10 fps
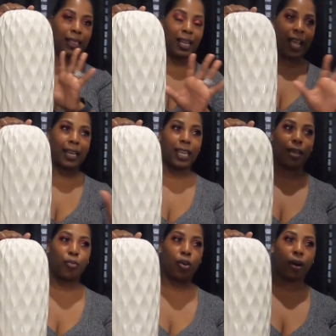that I
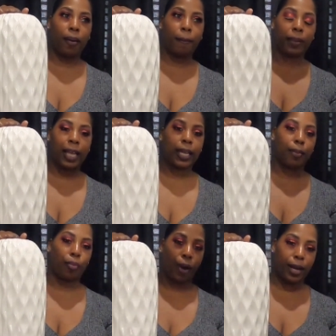need more black
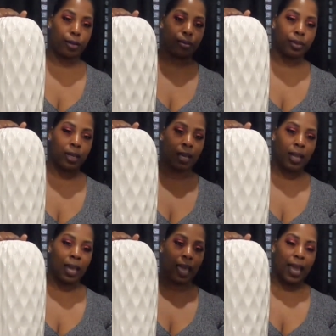and brown.
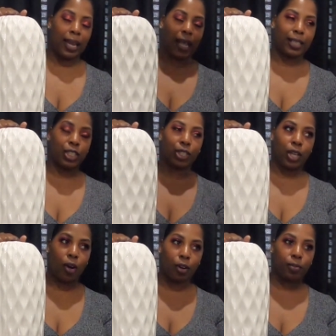And I just
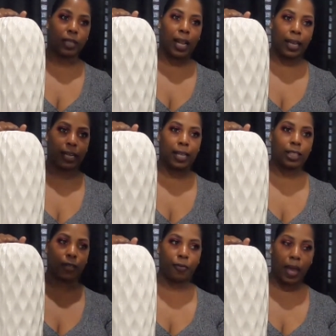hope that I can
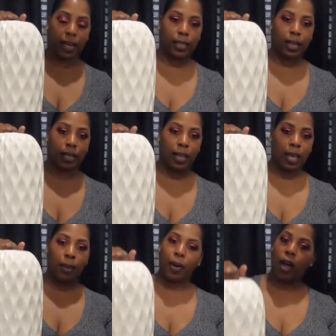actually find it.
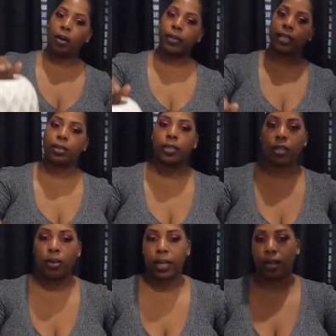But HomeGoods, what's
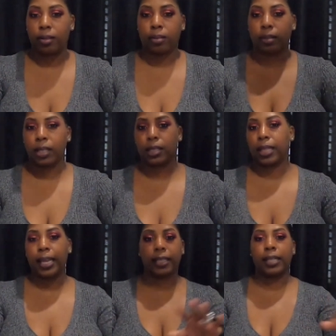going on? Because
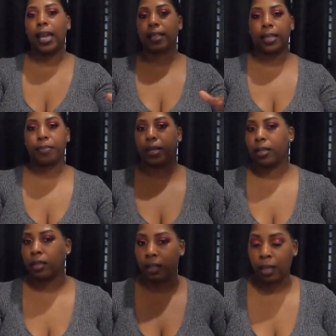lately, y'all ain't
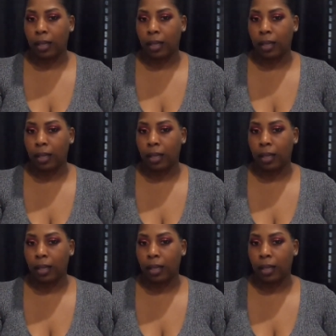been...